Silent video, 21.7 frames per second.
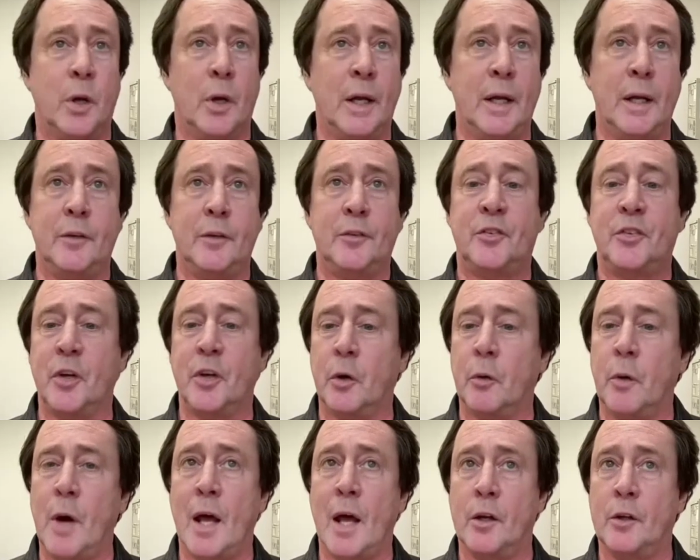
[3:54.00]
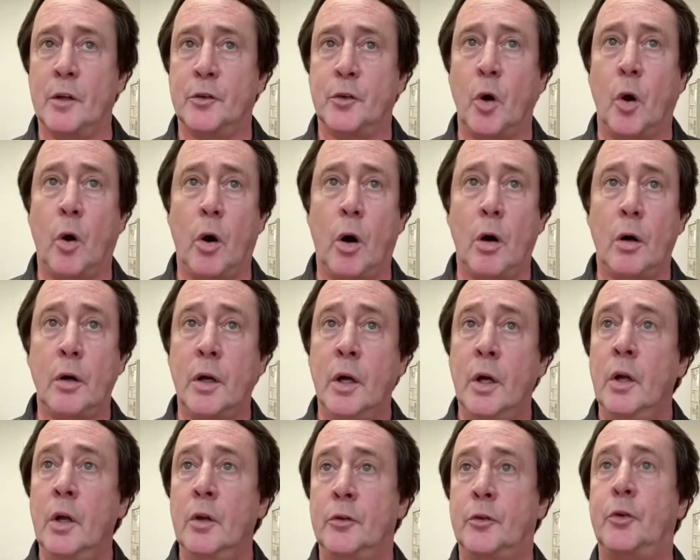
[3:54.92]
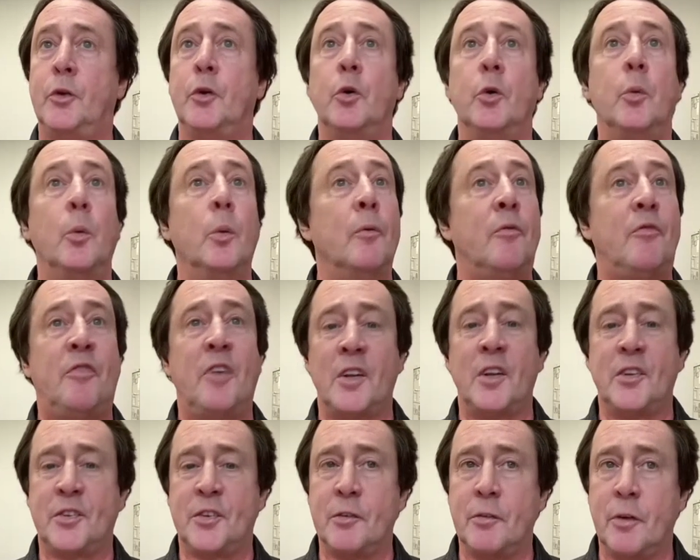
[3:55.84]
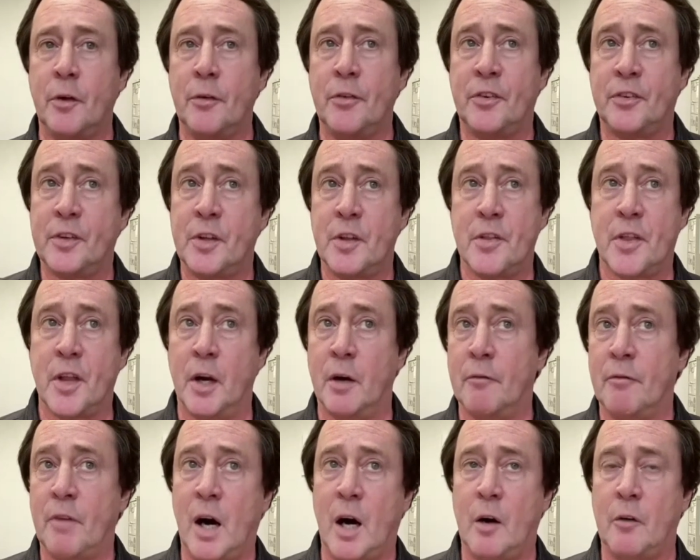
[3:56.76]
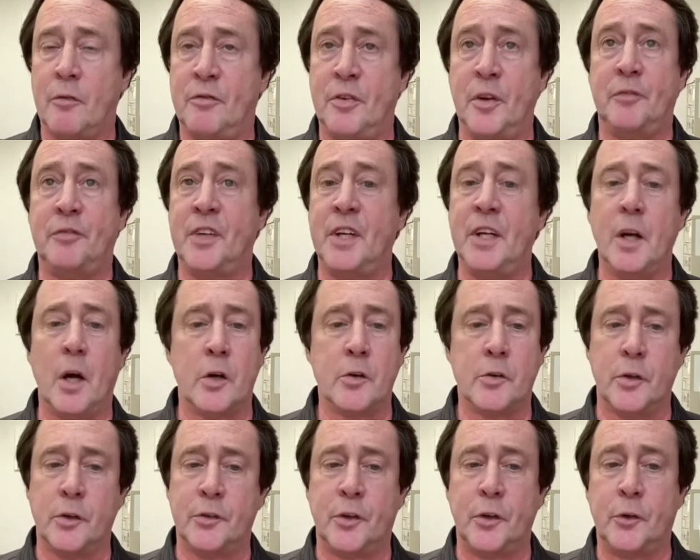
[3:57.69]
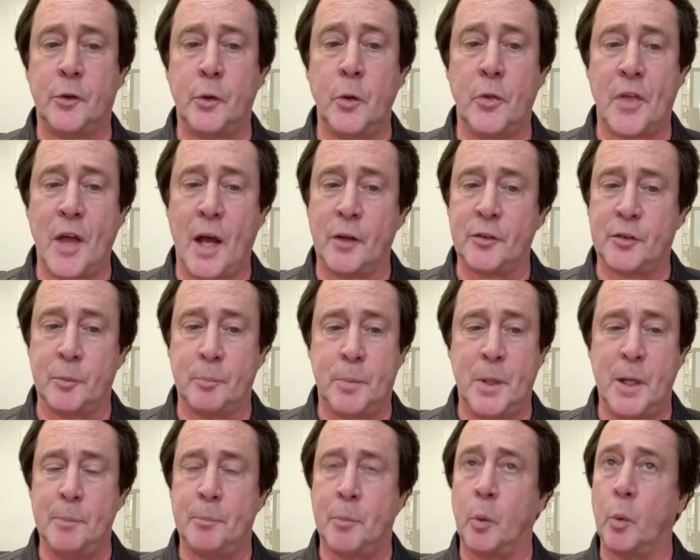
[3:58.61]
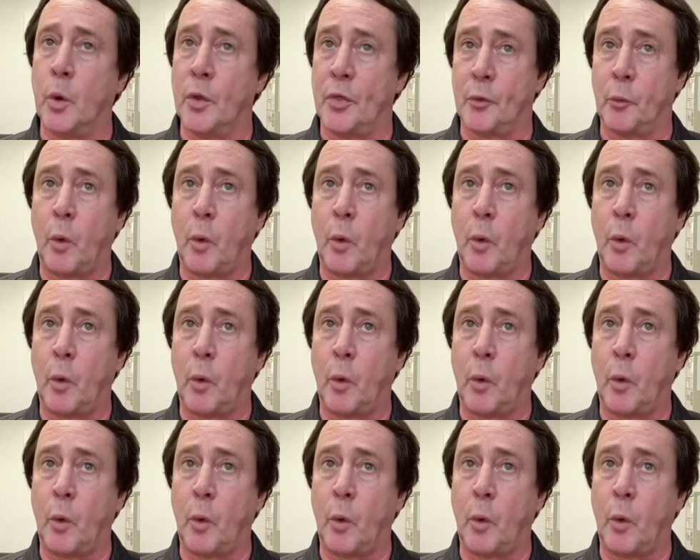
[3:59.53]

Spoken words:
drinks, sit around and talk, to festivals that involve 1,500 to 2,000 people